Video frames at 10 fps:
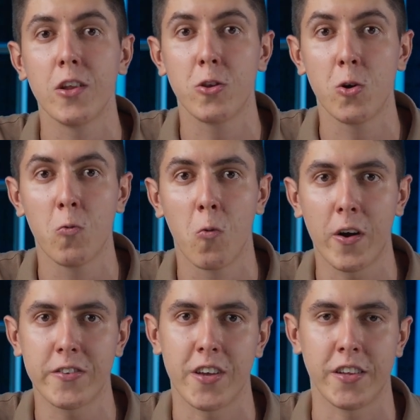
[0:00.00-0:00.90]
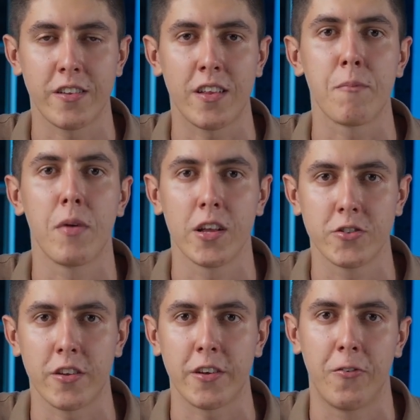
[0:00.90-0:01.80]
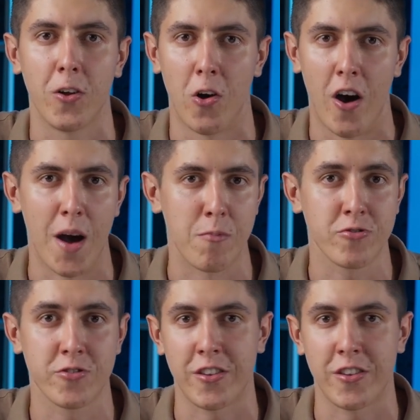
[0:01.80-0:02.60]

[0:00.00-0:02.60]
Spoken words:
To avoid sending an apologetic follow-ups